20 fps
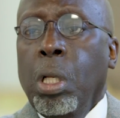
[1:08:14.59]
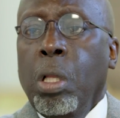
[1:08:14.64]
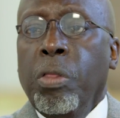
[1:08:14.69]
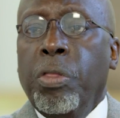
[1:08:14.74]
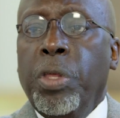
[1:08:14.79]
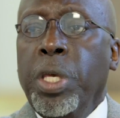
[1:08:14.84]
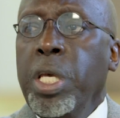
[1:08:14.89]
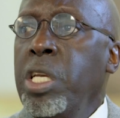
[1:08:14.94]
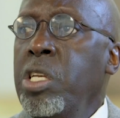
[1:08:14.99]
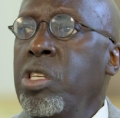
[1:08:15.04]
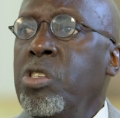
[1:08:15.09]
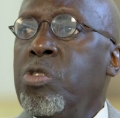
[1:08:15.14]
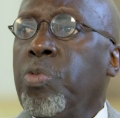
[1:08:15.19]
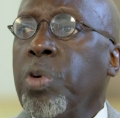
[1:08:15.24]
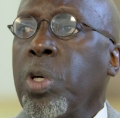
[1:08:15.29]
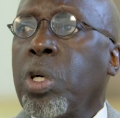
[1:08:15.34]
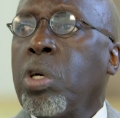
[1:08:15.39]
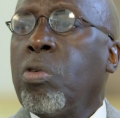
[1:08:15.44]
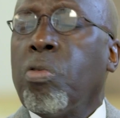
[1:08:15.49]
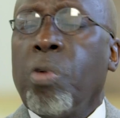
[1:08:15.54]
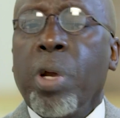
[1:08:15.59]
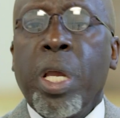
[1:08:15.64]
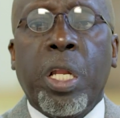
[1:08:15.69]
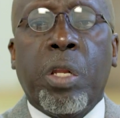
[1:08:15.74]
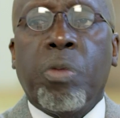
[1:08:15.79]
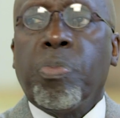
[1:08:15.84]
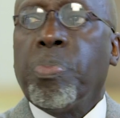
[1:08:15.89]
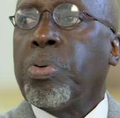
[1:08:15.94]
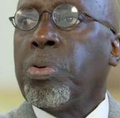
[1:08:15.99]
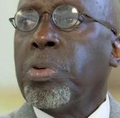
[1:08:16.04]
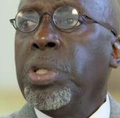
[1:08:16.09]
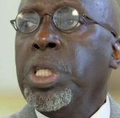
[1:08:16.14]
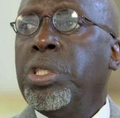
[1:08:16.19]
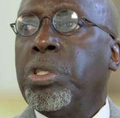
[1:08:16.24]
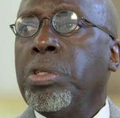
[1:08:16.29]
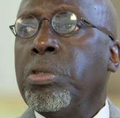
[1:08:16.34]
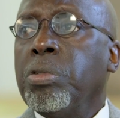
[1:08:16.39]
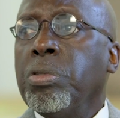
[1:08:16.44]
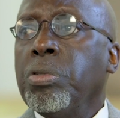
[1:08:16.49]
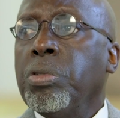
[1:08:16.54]
These were great
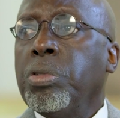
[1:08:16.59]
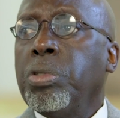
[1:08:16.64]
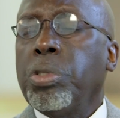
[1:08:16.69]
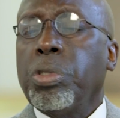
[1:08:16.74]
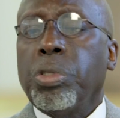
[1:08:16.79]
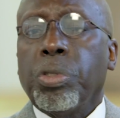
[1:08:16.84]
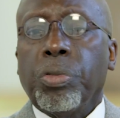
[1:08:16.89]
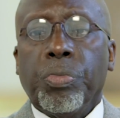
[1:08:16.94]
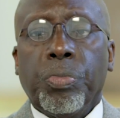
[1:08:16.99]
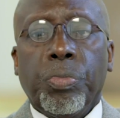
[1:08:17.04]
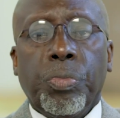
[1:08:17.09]
preachers